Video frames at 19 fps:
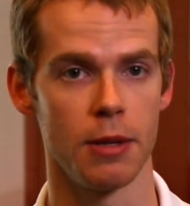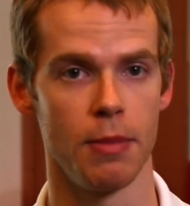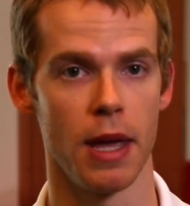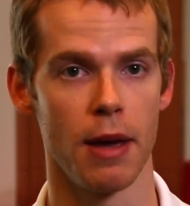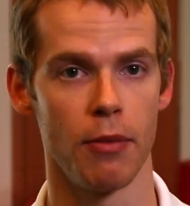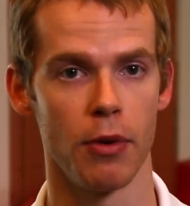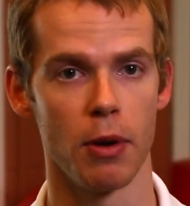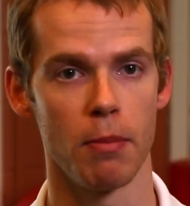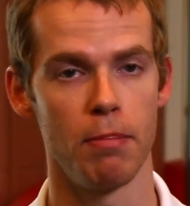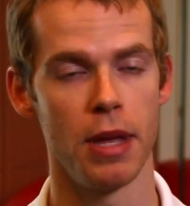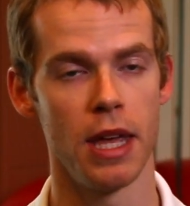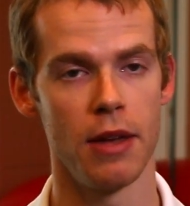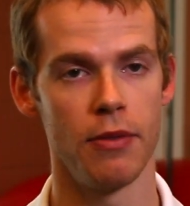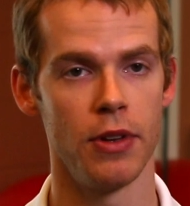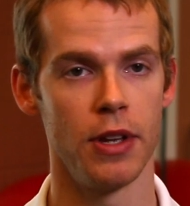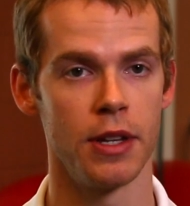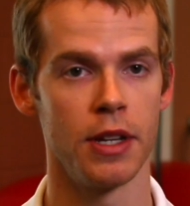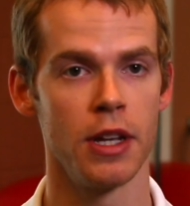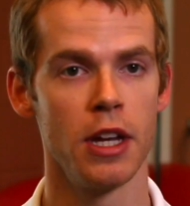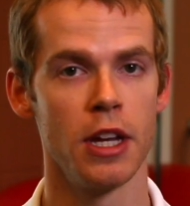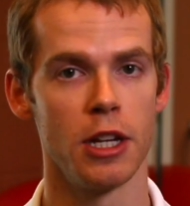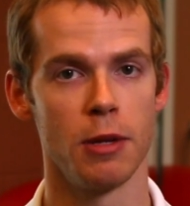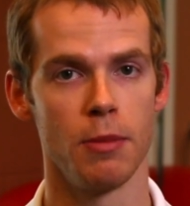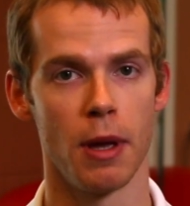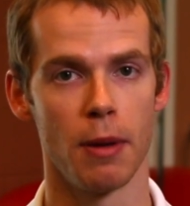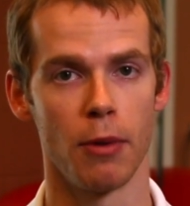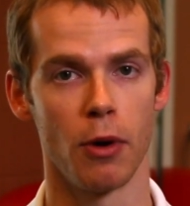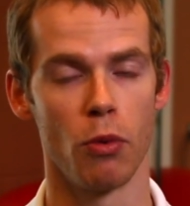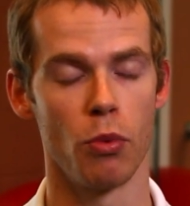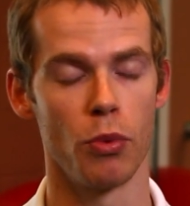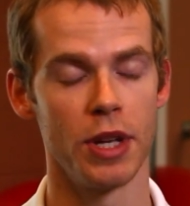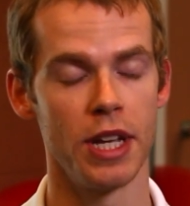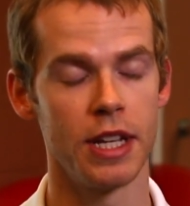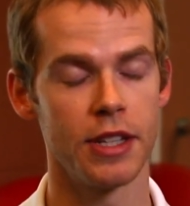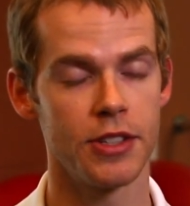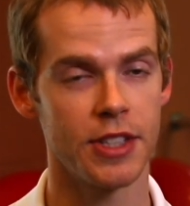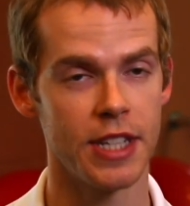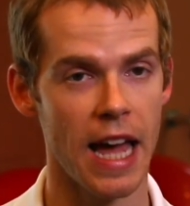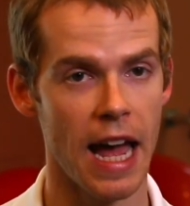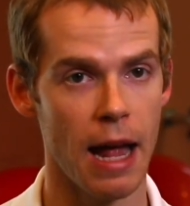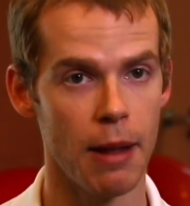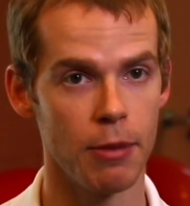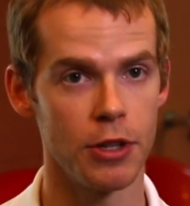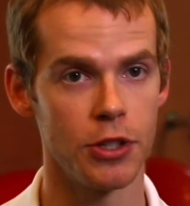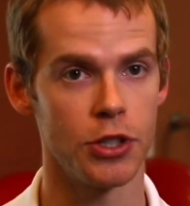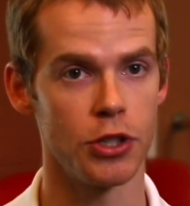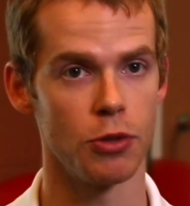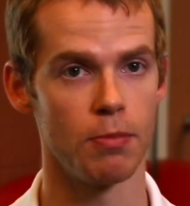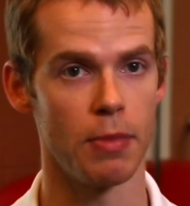To be able to pivot, to be able to reestablish